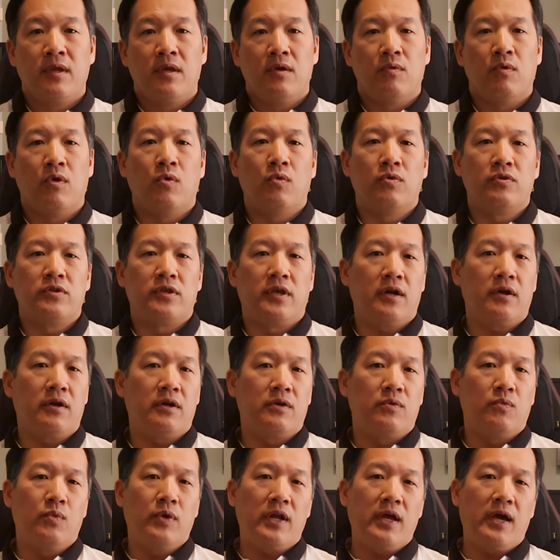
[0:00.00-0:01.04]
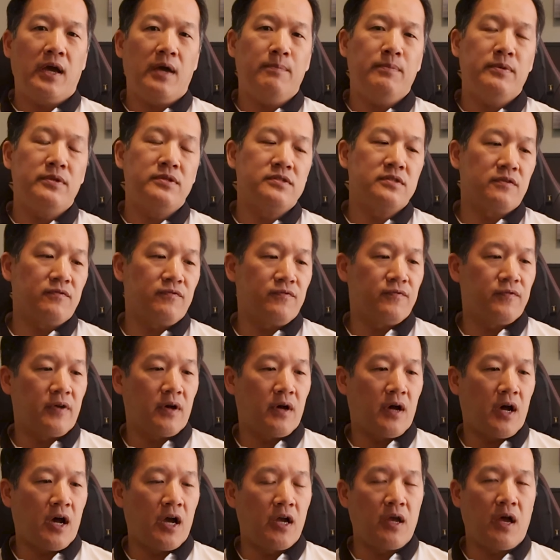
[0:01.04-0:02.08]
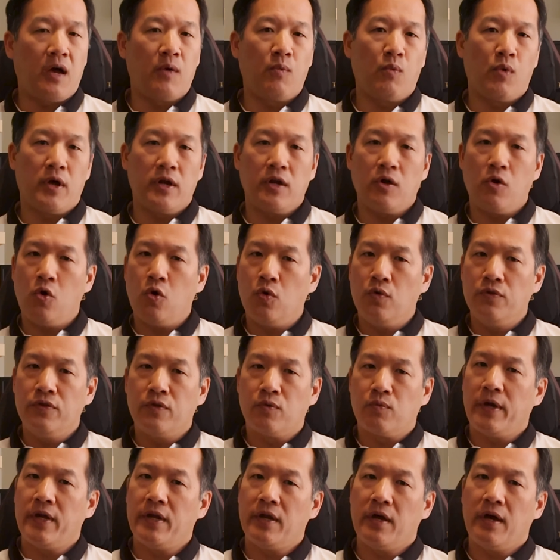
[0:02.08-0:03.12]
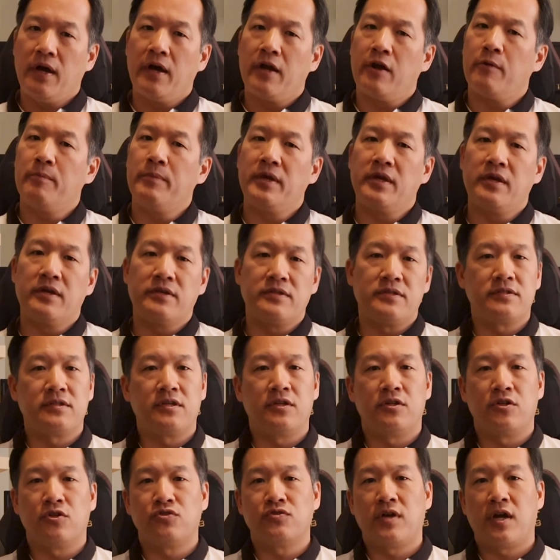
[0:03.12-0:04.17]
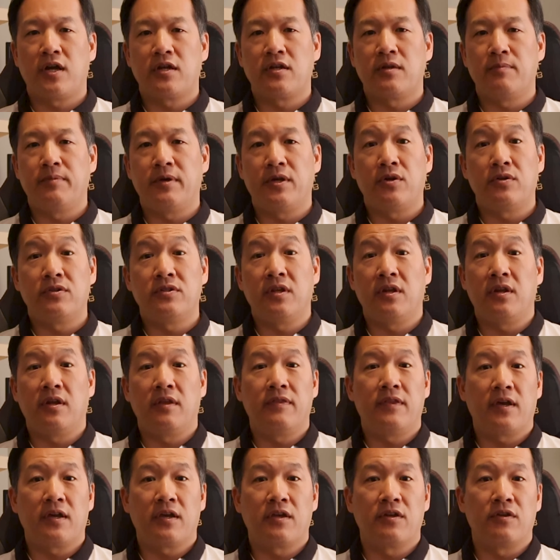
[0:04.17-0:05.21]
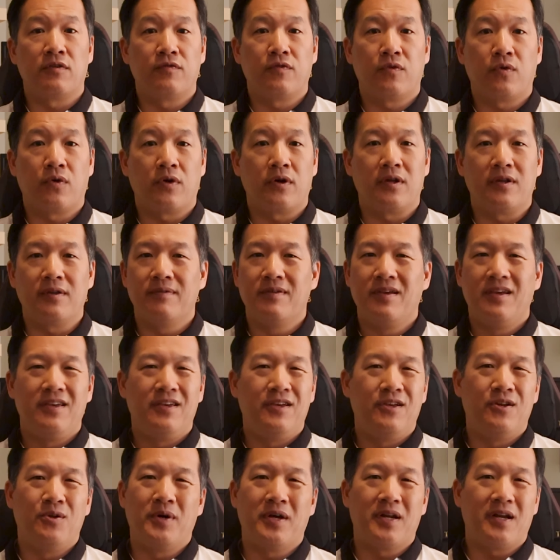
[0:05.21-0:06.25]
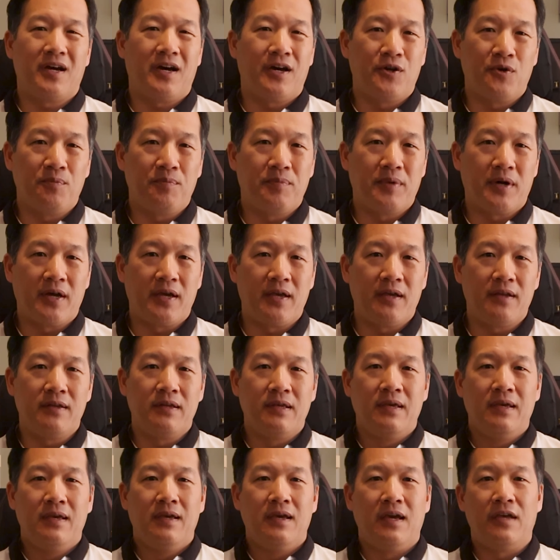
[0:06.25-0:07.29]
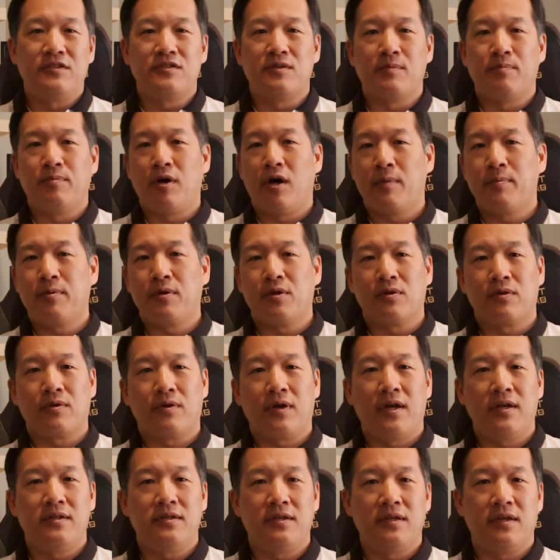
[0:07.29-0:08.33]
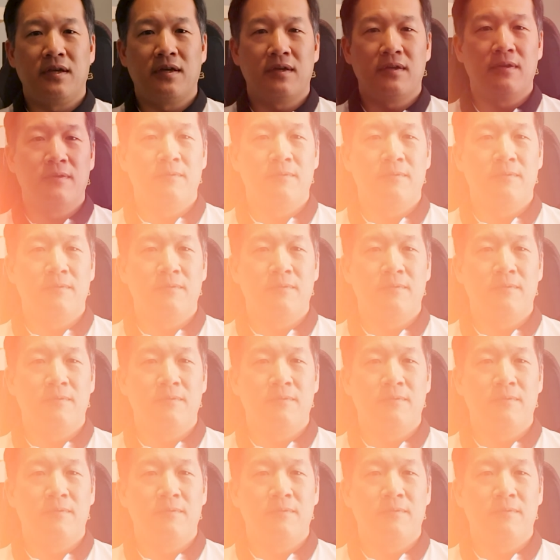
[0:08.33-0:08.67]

Well, Garret, what happens if I want to hold the rent higher because it's going to attract a better tenant that can afford it? You know what? I don't buy it. It's a popular idea.